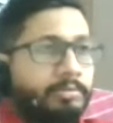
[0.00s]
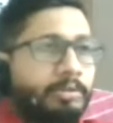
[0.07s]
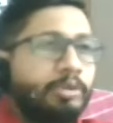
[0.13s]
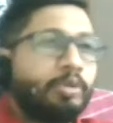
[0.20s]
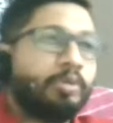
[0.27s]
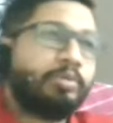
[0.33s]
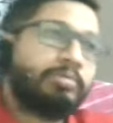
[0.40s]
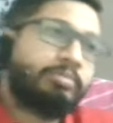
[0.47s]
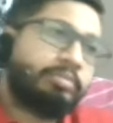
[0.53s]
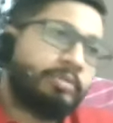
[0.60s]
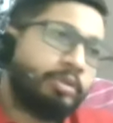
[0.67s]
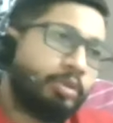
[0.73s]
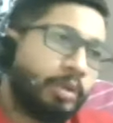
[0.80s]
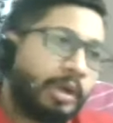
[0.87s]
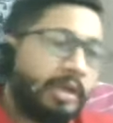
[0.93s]

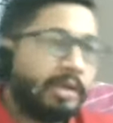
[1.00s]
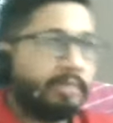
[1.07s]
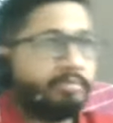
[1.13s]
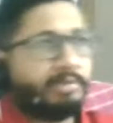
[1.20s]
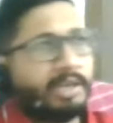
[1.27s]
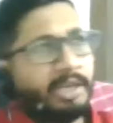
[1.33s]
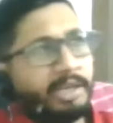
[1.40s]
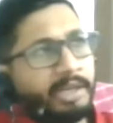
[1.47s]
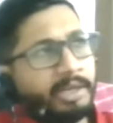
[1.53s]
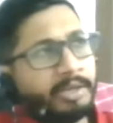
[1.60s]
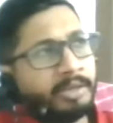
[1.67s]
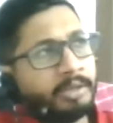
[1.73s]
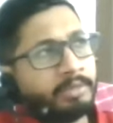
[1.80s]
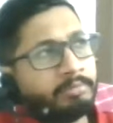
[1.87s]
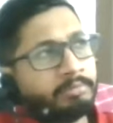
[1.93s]
you are
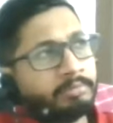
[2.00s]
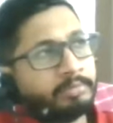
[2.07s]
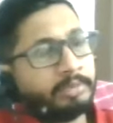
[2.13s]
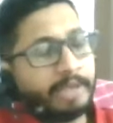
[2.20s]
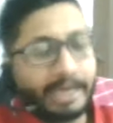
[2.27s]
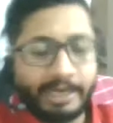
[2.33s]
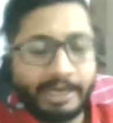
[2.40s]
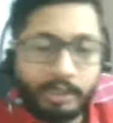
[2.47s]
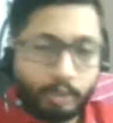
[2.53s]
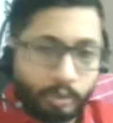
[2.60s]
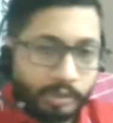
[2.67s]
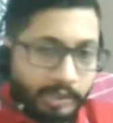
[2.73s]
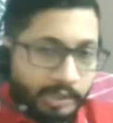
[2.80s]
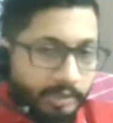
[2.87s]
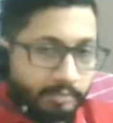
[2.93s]
telling right
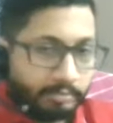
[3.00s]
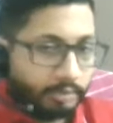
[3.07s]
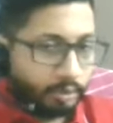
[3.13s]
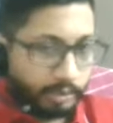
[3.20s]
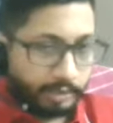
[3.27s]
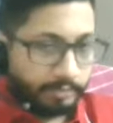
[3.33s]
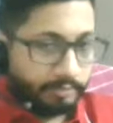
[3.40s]
only, okay,